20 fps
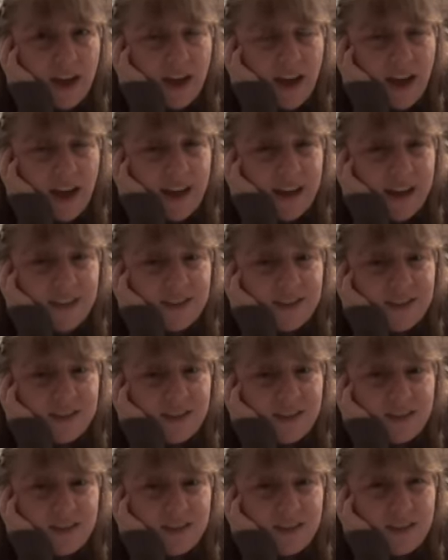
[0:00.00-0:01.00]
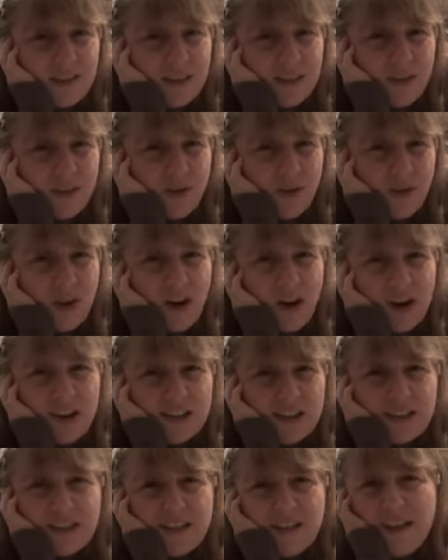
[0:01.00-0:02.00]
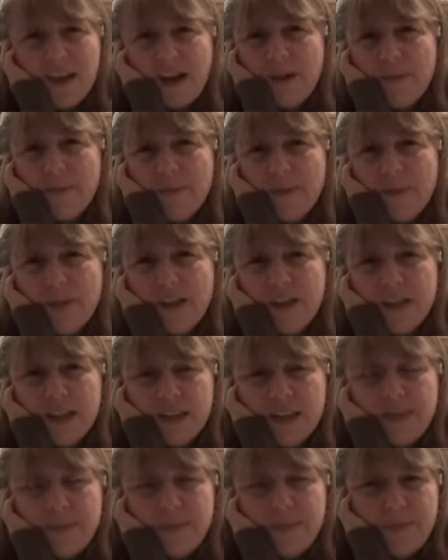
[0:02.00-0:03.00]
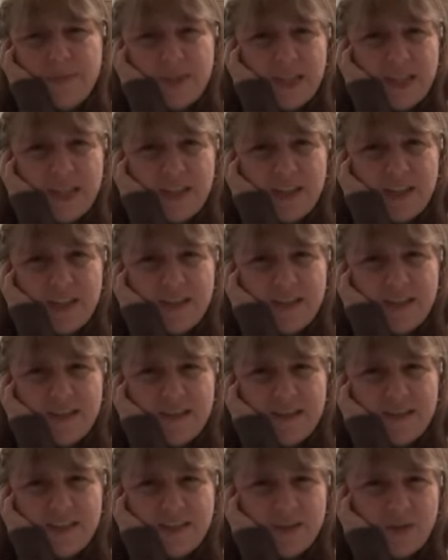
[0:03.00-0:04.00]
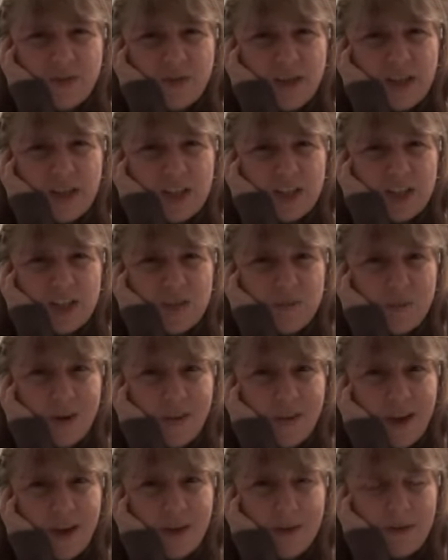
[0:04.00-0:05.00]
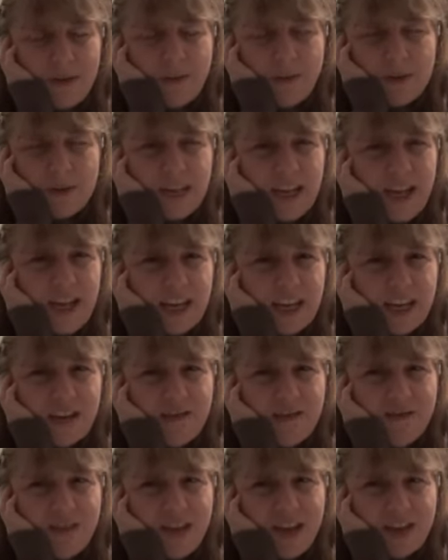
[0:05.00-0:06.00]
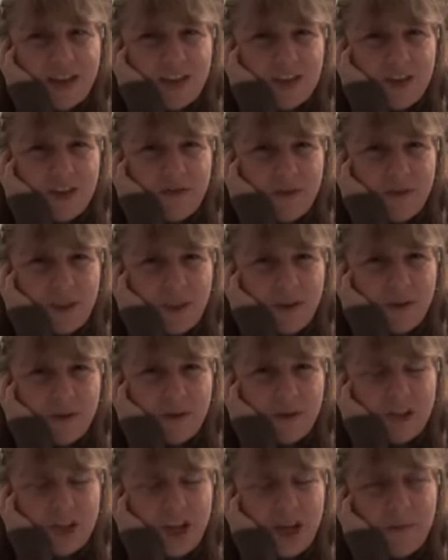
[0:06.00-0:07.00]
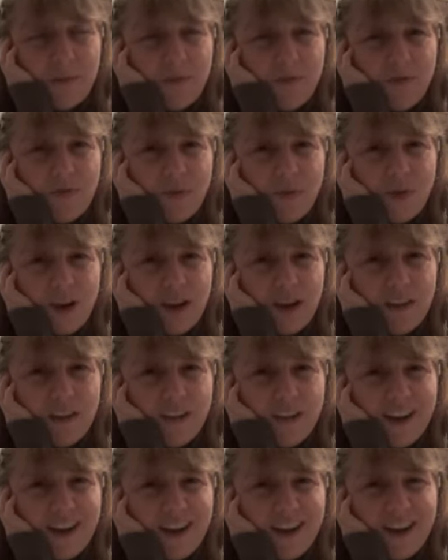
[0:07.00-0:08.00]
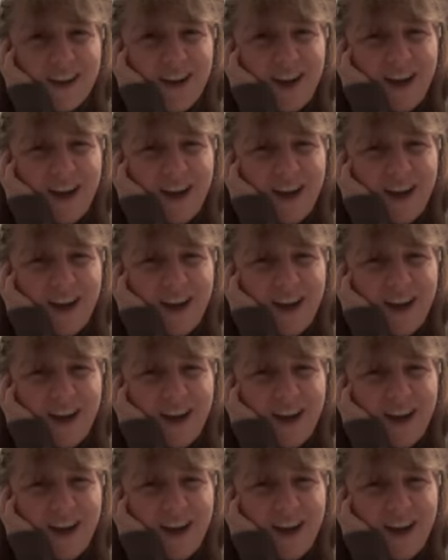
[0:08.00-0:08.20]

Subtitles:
has, you know, caused them to be in situations where that they were taken advantage of or they were ashamed for it, like,